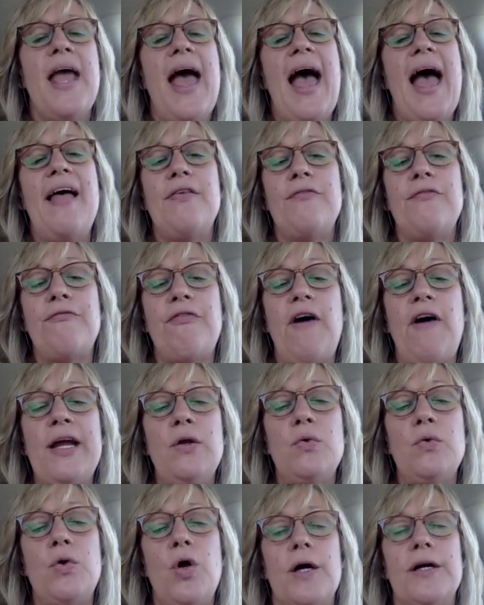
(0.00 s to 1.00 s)
And the
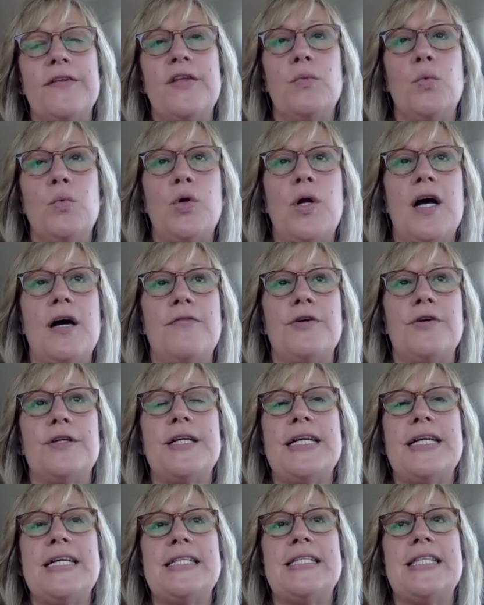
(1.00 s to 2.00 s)
final card that we'll cover
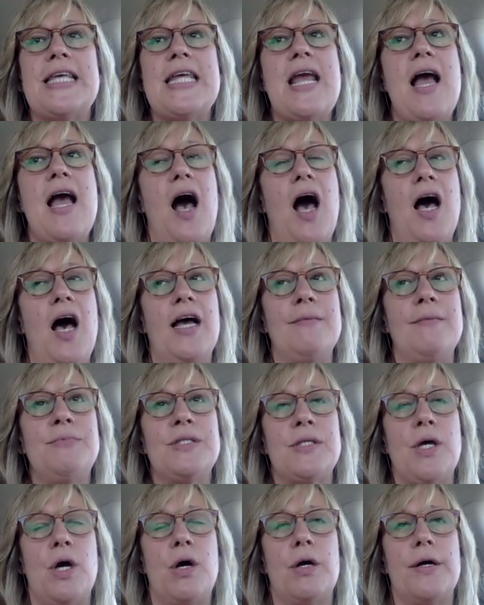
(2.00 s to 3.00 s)
is the "I'm
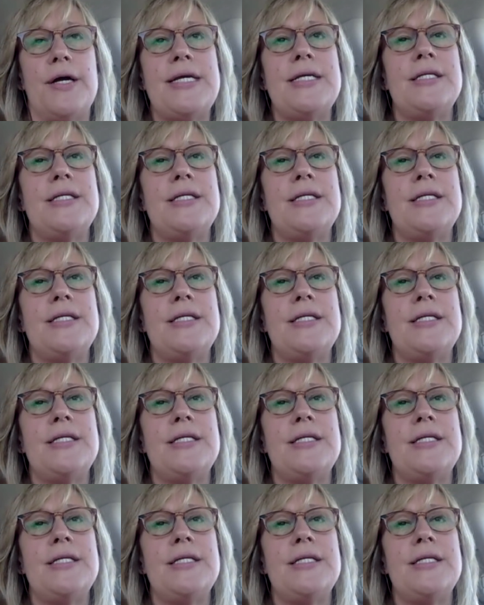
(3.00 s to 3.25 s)
sorry."